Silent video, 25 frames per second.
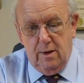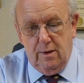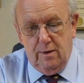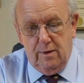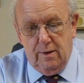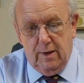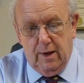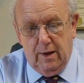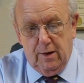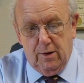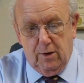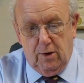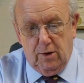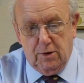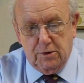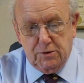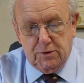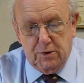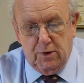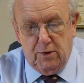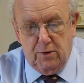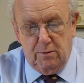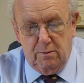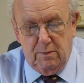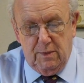that
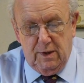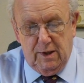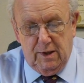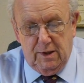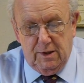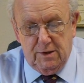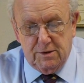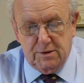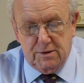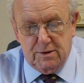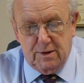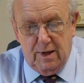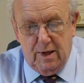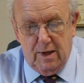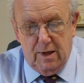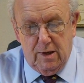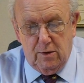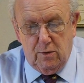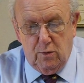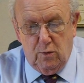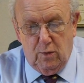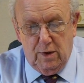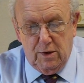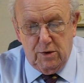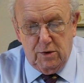also means
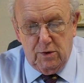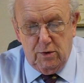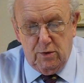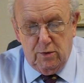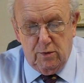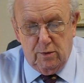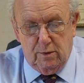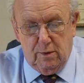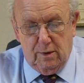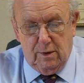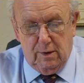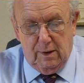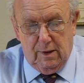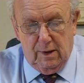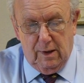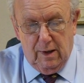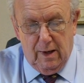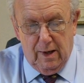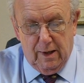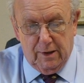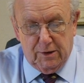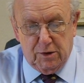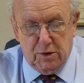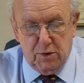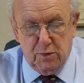that when you
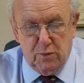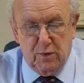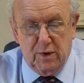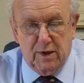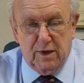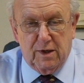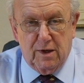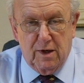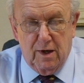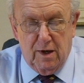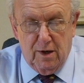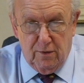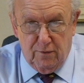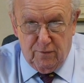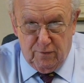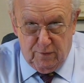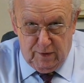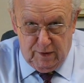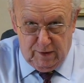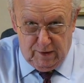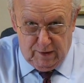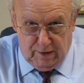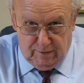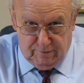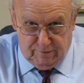got the
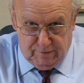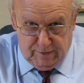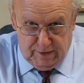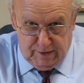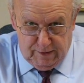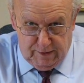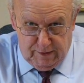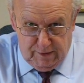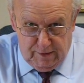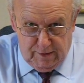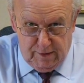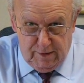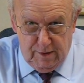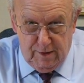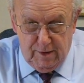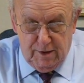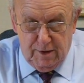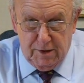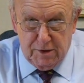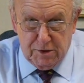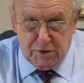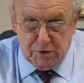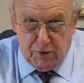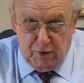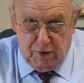recovery of it,
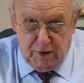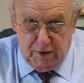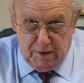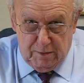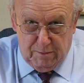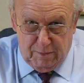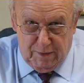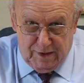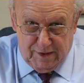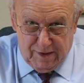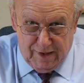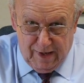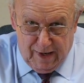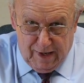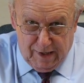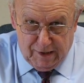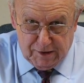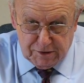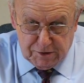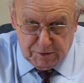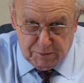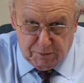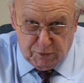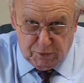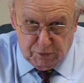it's going to be
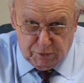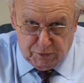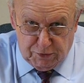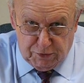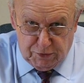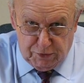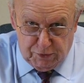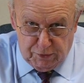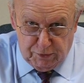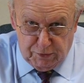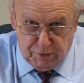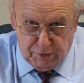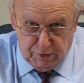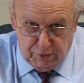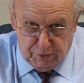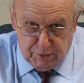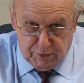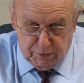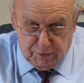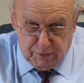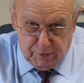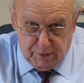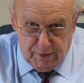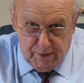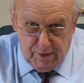taxable to
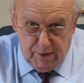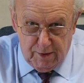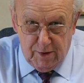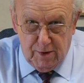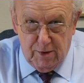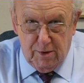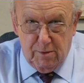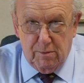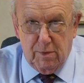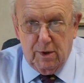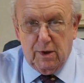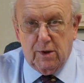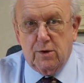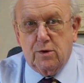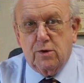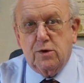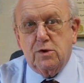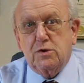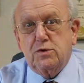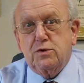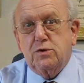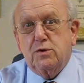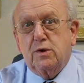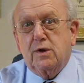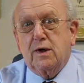you
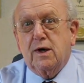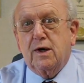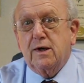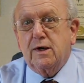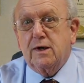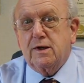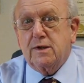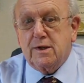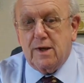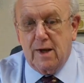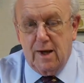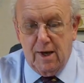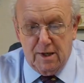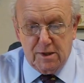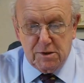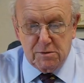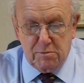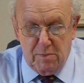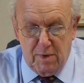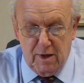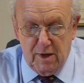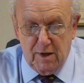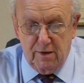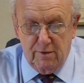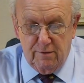because you got a tax
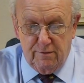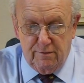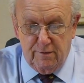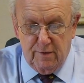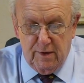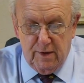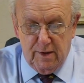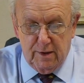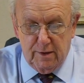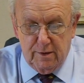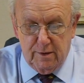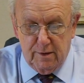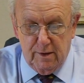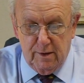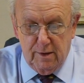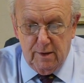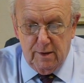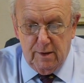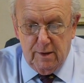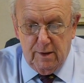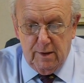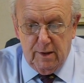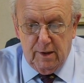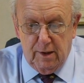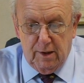benefit
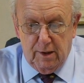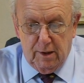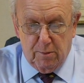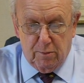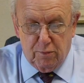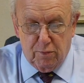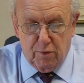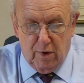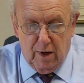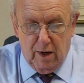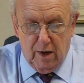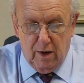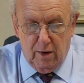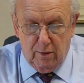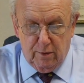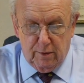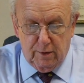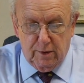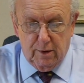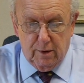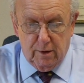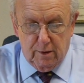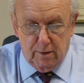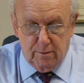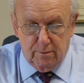in a prior
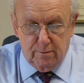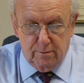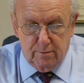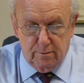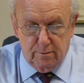year.